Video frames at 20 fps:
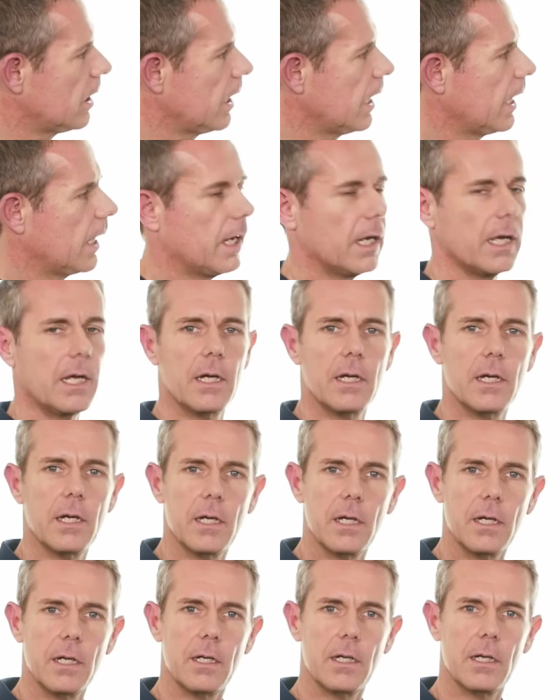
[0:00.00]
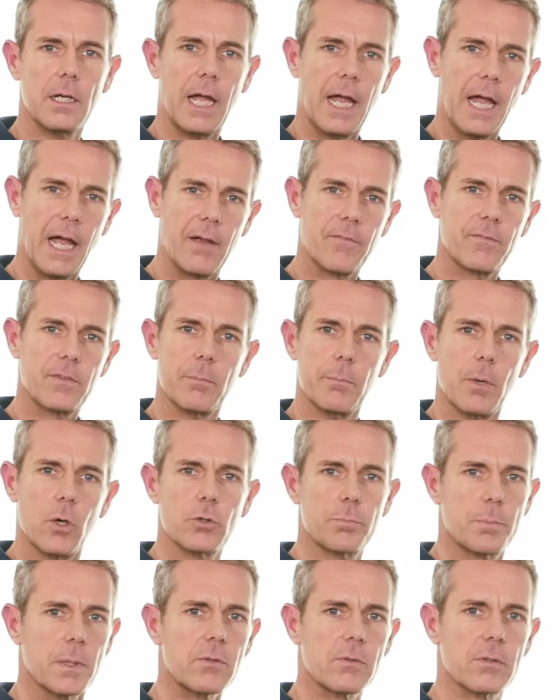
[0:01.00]
have the
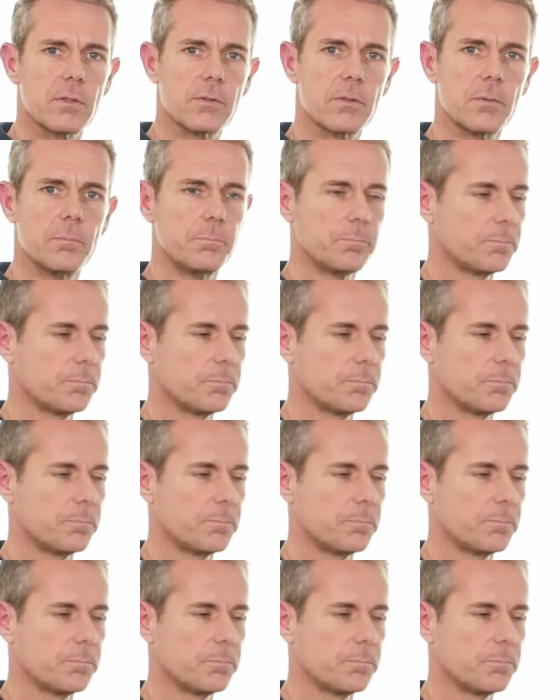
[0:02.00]
most business.